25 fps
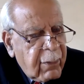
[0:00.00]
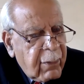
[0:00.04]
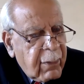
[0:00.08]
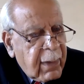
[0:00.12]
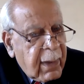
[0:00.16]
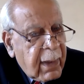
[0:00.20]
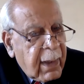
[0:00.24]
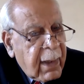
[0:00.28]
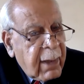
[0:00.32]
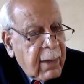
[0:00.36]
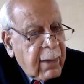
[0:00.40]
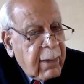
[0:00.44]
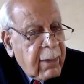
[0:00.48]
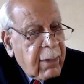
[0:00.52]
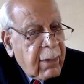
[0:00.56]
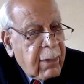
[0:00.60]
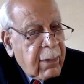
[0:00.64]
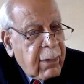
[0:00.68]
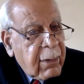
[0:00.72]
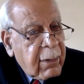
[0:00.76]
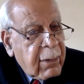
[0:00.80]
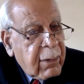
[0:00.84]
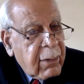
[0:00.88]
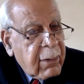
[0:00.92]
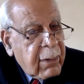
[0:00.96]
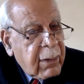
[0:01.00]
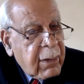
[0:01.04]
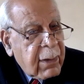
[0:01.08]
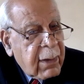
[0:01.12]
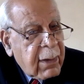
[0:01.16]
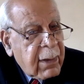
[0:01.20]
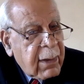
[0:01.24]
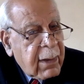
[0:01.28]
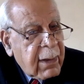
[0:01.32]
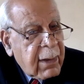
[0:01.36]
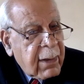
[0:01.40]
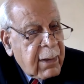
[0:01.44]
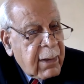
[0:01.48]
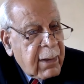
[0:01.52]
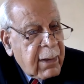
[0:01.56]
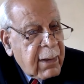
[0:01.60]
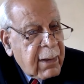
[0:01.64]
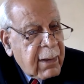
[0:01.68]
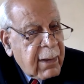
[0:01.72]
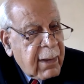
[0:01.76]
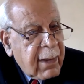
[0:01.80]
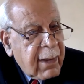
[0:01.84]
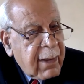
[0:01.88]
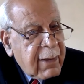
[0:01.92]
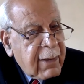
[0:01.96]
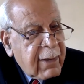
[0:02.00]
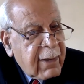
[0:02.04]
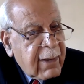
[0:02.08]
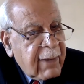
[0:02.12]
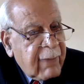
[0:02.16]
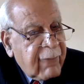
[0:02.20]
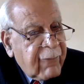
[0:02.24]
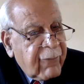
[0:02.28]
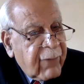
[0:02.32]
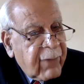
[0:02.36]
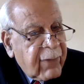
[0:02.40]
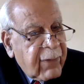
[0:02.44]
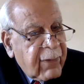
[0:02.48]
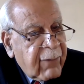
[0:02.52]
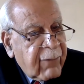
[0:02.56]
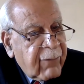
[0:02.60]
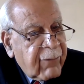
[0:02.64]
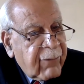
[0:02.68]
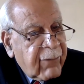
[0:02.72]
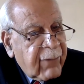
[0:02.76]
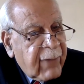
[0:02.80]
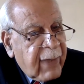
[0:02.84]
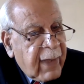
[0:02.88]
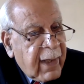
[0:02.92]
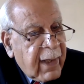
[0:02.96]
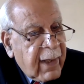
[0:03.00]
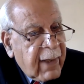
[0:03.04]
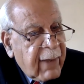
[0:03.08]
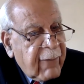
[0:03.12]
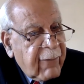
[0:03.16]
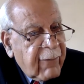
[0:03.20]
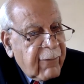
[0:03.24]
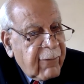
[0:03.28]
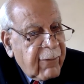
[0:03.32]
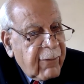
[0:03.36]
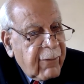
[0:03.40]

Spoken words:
I don't know, 2:30, 3:30, 3:45.